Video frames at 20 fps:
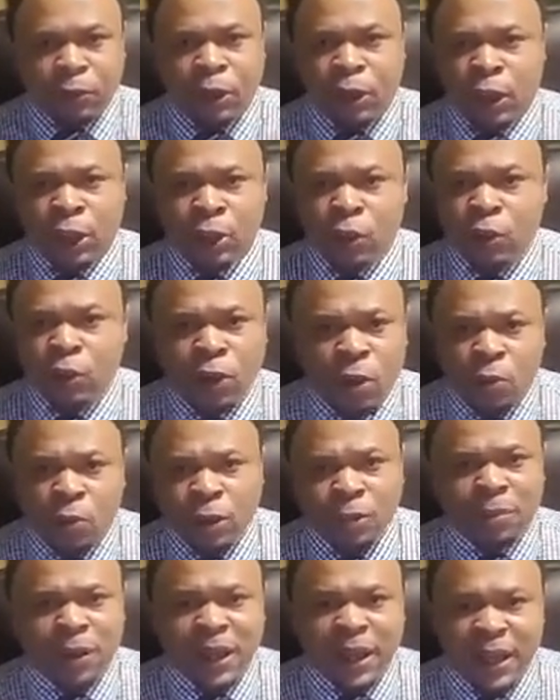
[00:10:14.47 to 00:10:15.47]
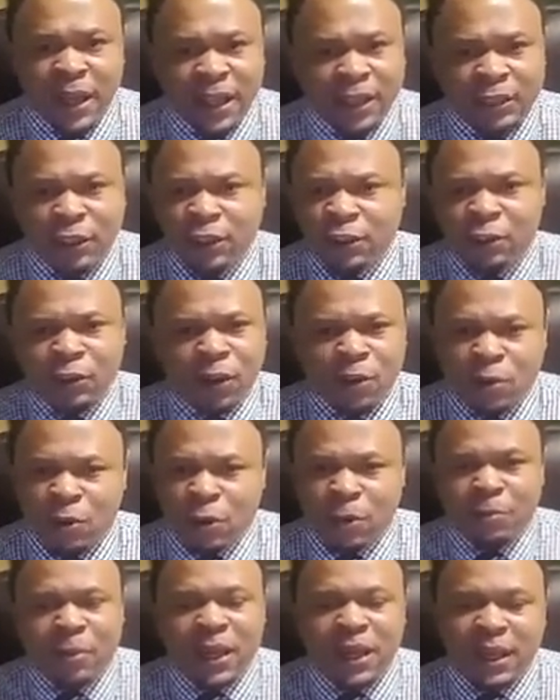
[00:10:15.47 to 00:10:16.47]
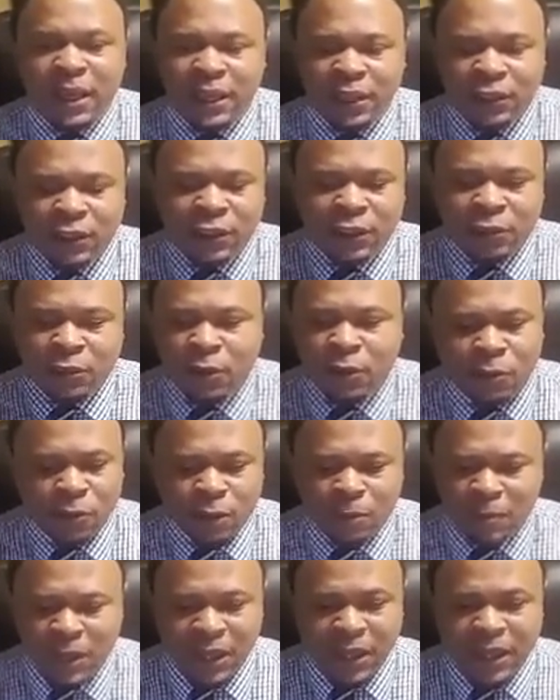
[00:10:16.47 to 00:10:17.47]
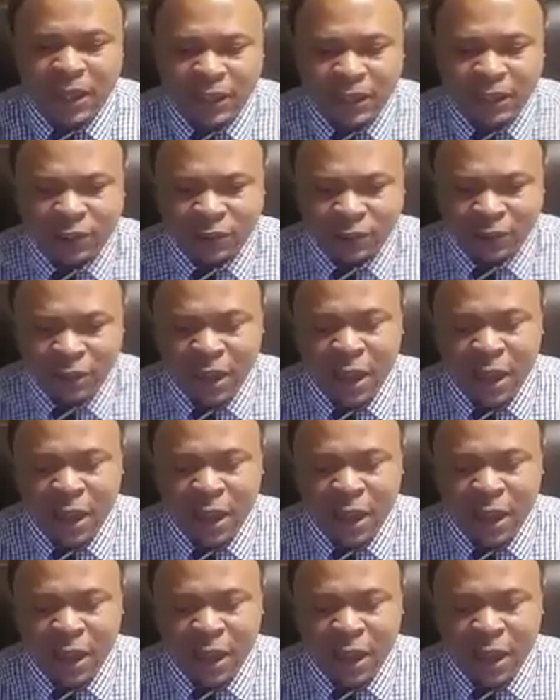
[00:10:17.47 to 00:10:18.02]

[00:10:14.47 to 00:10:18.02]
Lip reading: you don't want to pay interest, you don't want to pay interest, you don't want to pay interest.